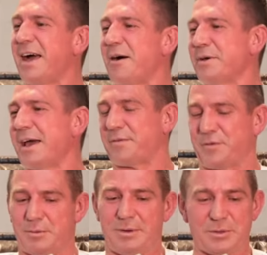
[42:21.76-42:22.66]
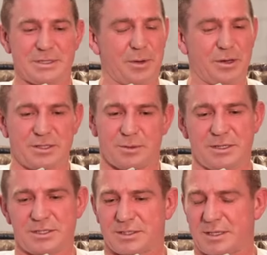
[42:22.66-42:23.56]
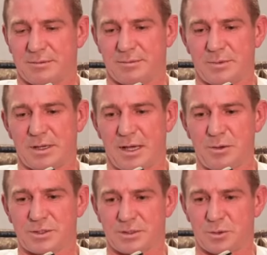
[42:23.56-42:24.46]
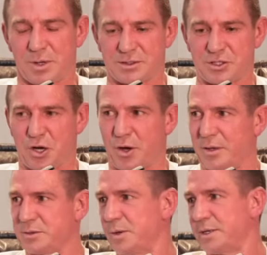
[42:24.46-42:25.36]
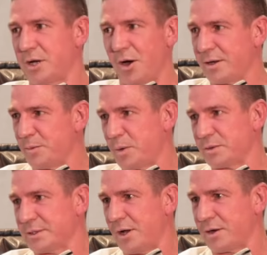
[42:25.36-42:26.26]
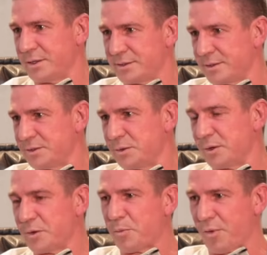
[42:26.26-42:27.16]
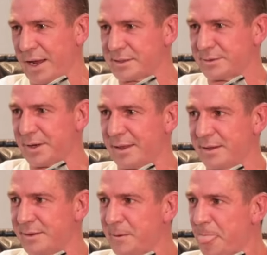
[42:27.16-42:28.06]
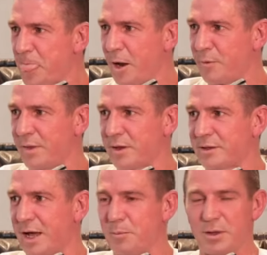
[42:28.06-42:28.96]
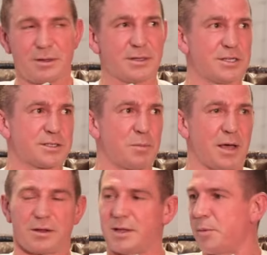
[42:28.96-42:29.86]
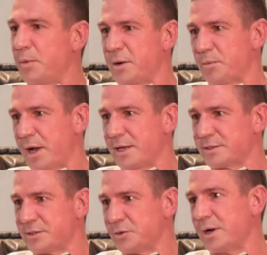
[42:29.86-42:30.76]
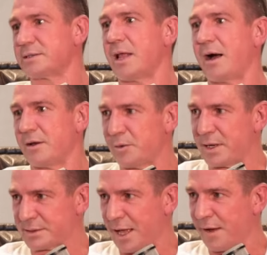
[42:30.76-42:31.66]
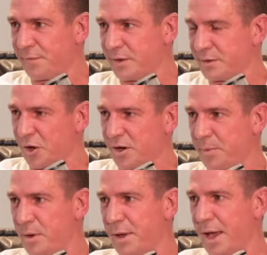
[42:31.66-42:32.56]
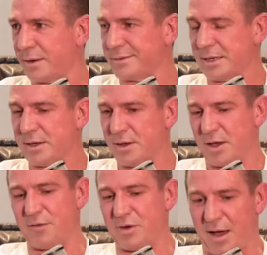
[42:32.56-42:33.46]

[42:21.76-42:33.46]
No, we had a few. He was just always the joker. He was always hiding in people's lockers and doing all the pranks around the club. It just made the club a better place because you're always laughing and got you up and about. Even